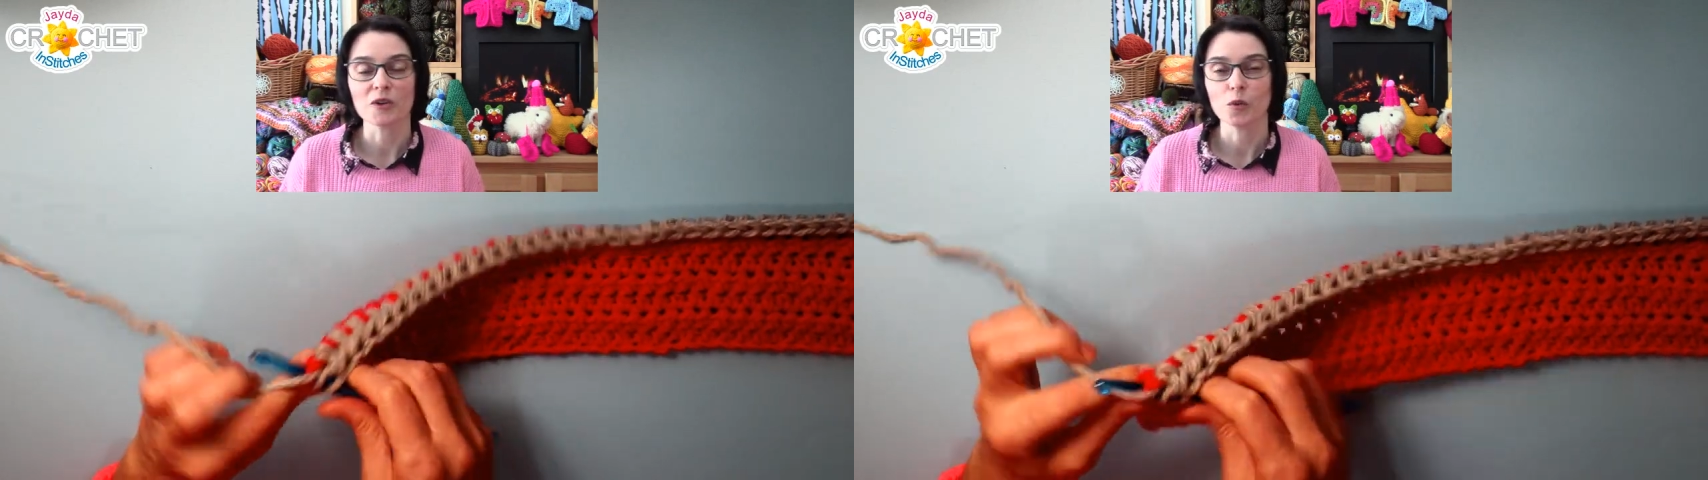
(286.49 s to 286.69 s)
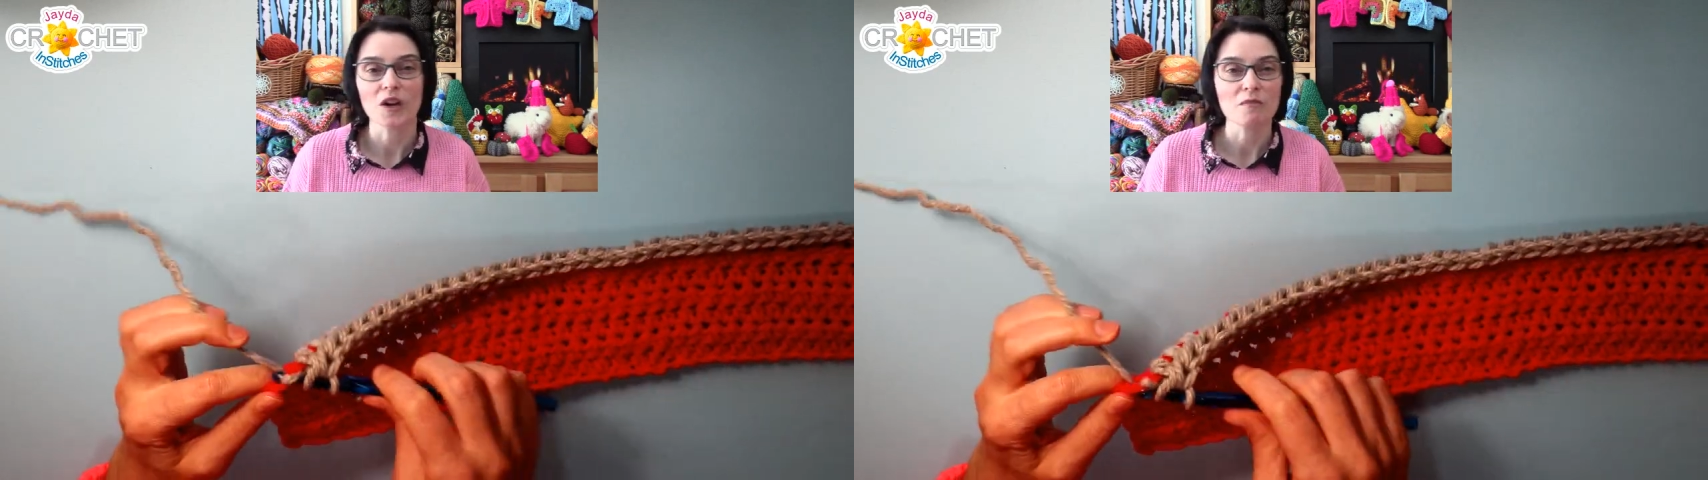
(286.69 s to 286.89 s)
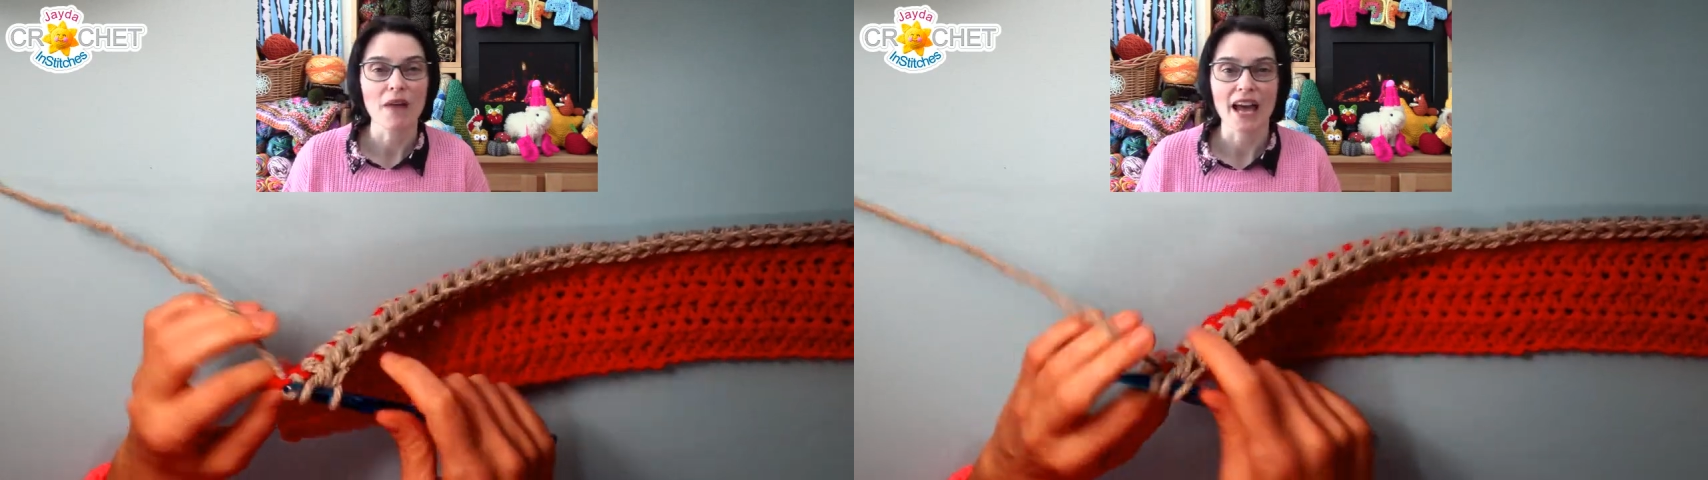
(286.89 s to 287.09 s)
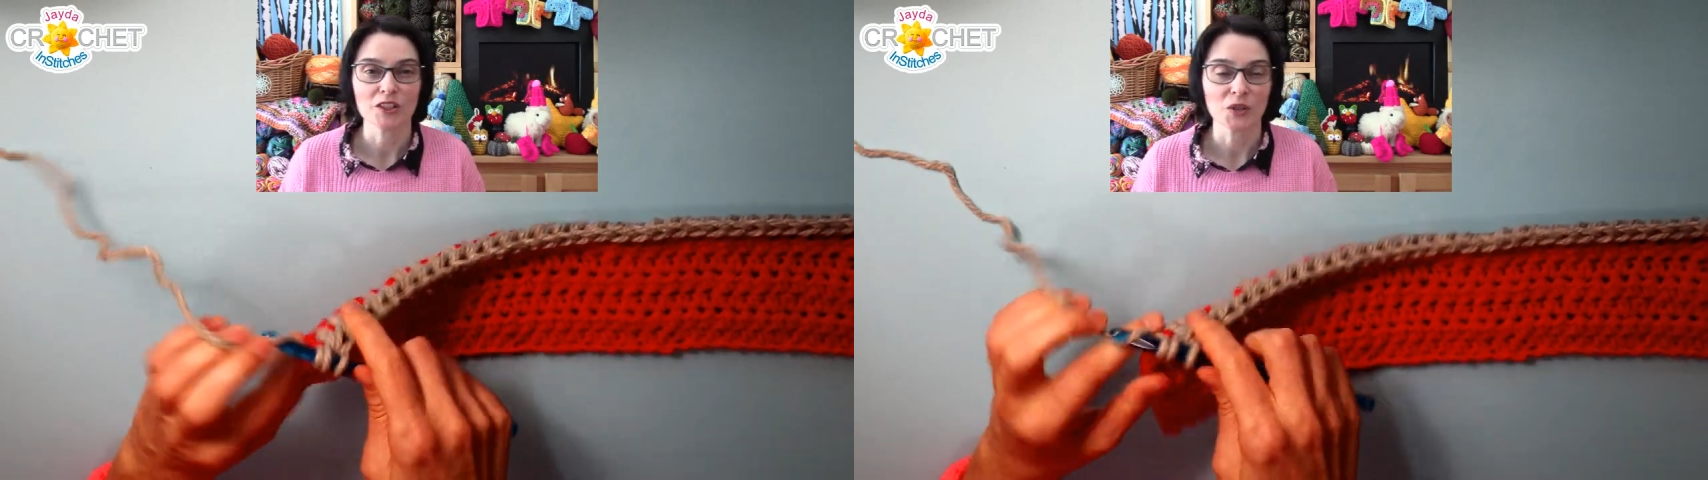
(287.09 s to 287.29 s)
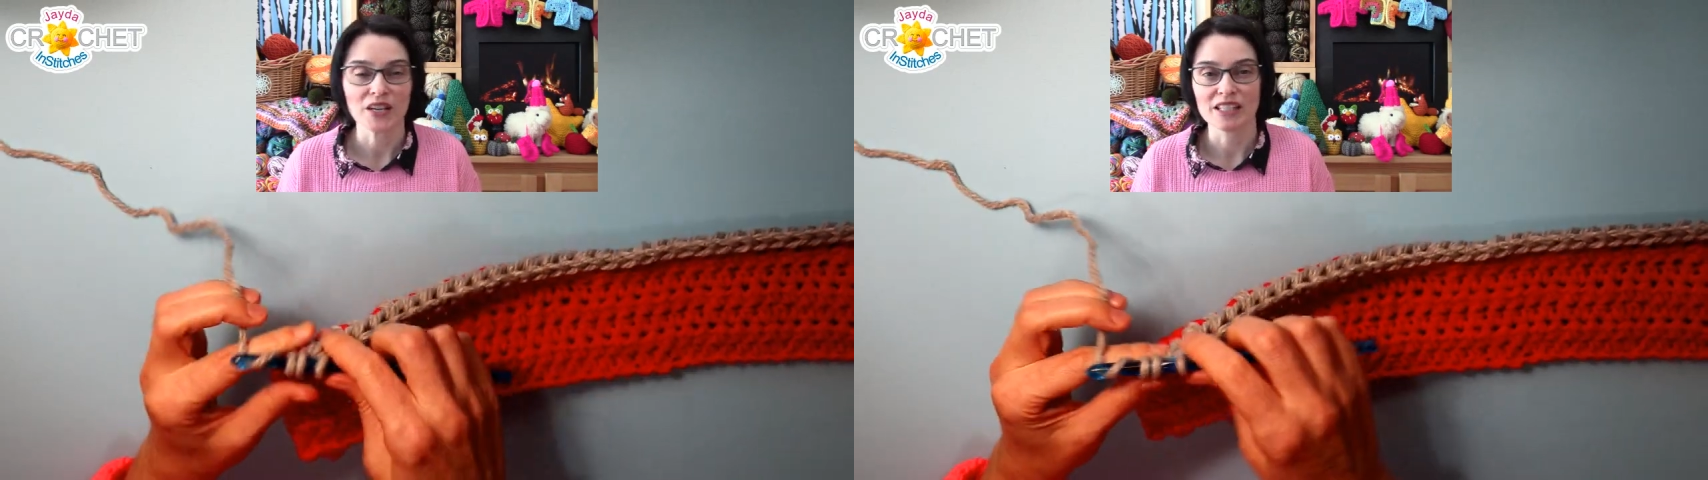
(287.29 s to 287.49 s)
in one mad
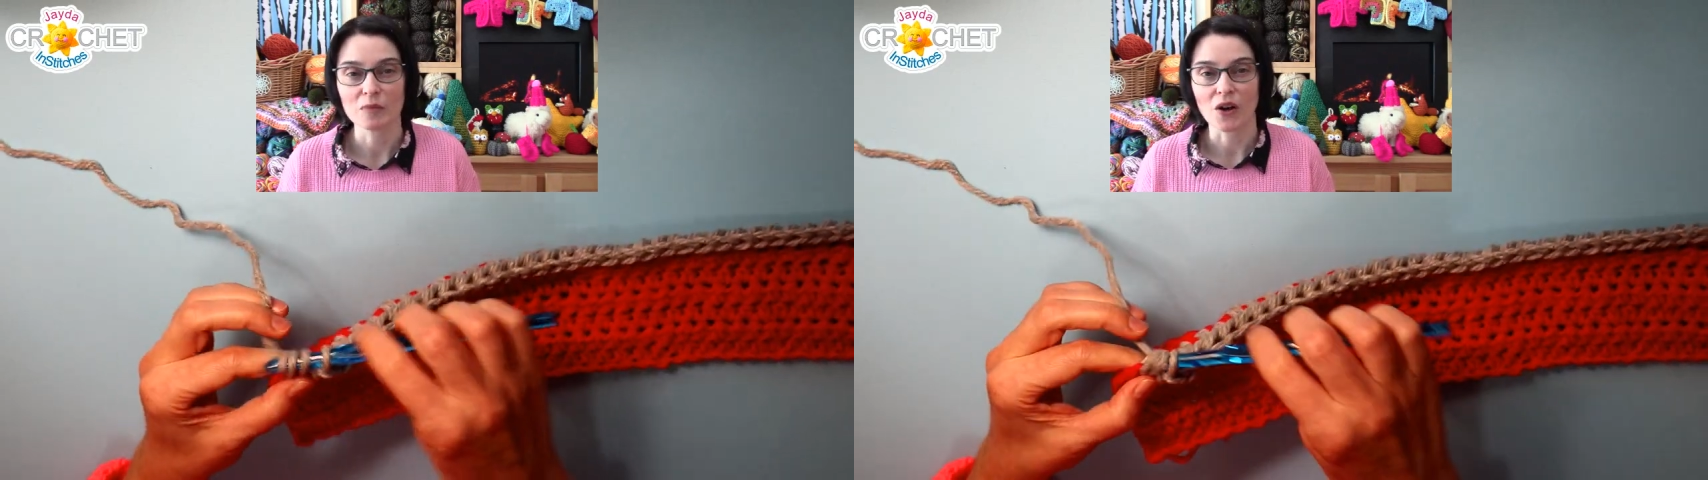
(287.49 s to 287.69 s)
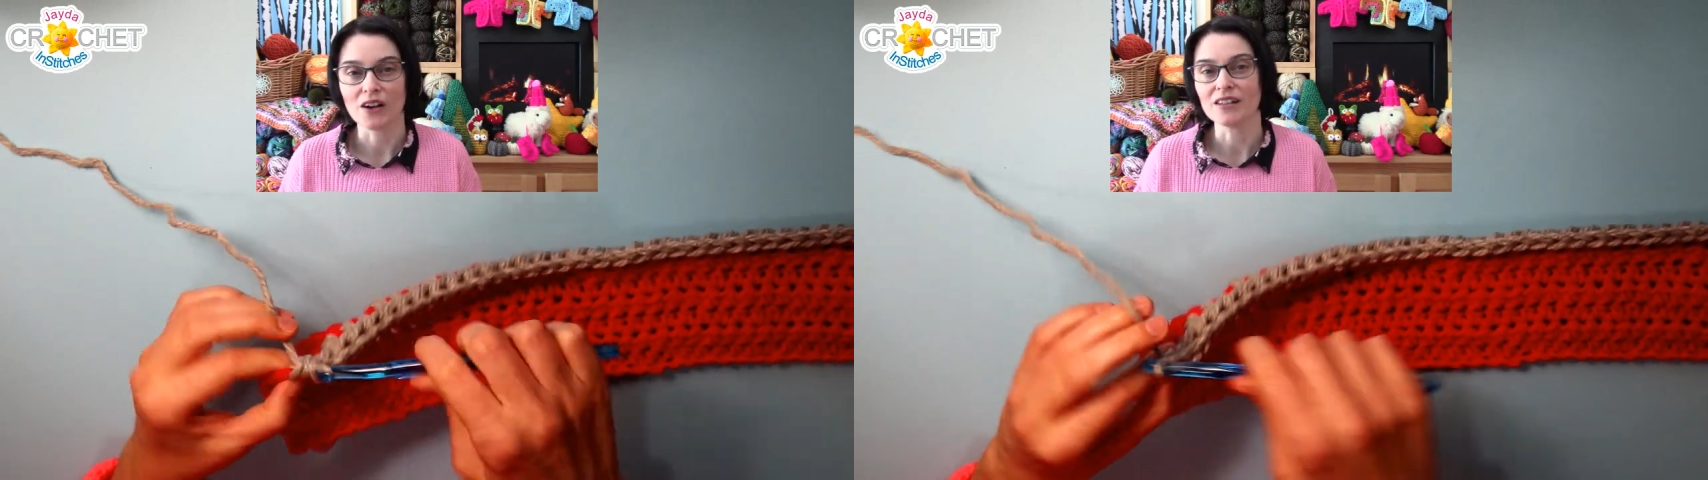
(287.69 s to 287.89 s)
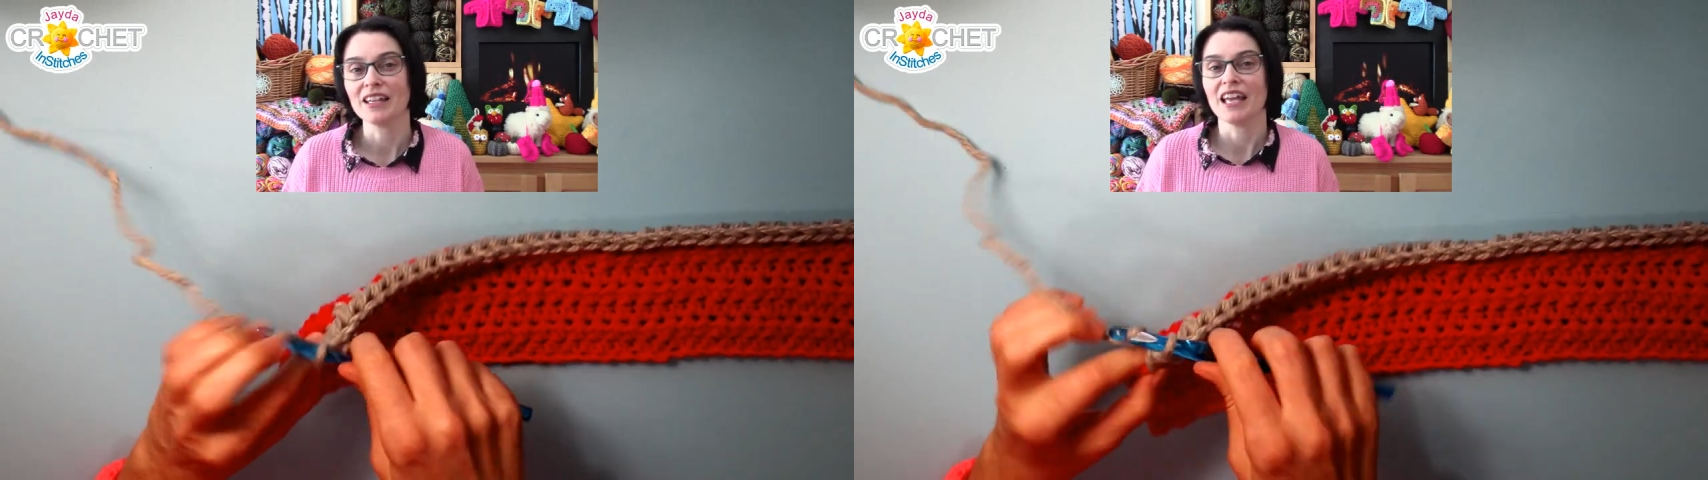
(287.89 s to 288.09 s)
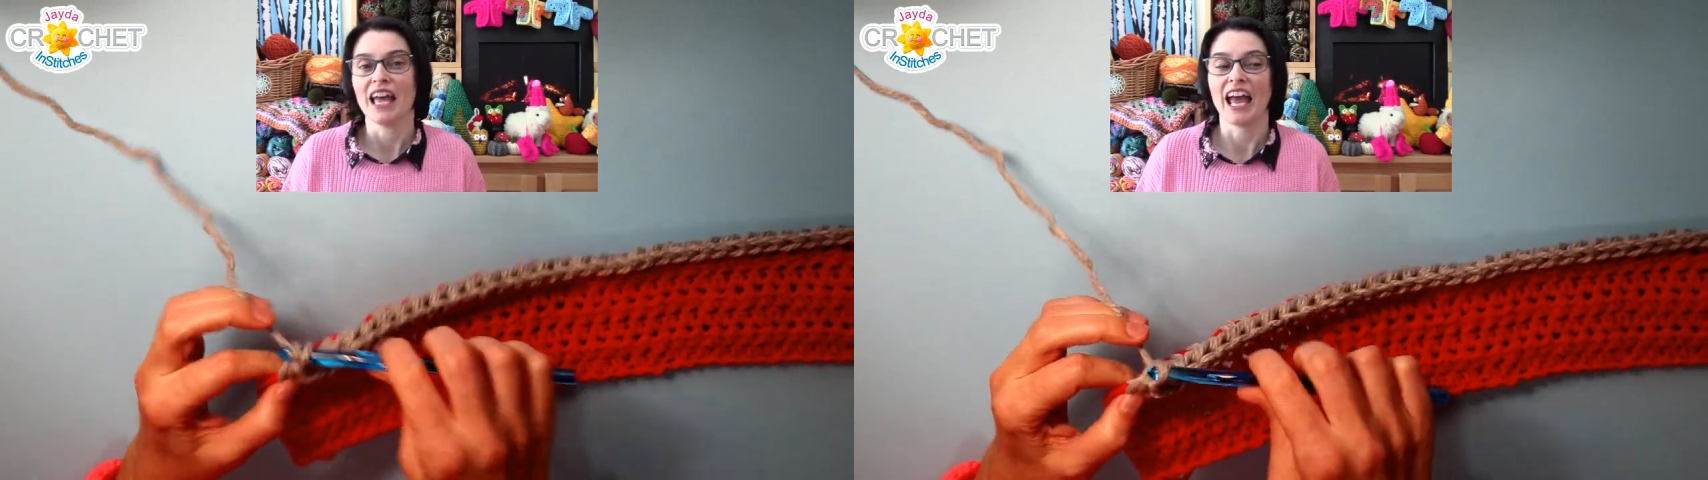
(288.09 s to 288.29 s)
and crazy ball